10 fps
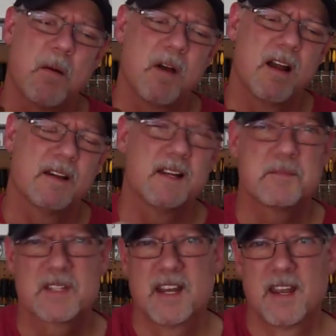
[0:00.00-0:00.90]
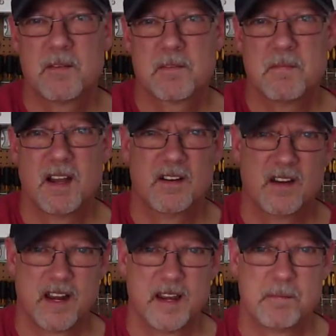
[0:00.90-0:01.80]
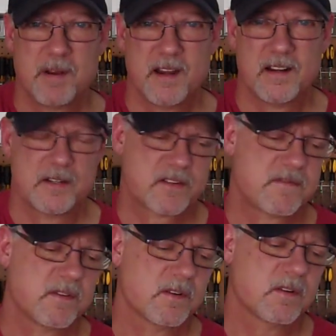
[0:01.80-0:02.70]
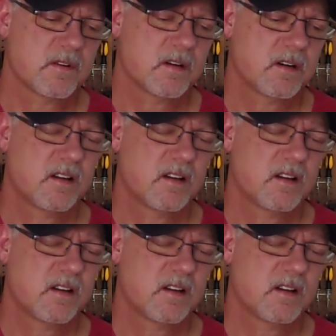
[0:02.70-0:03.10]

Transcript: I wound up staying with my grandparents for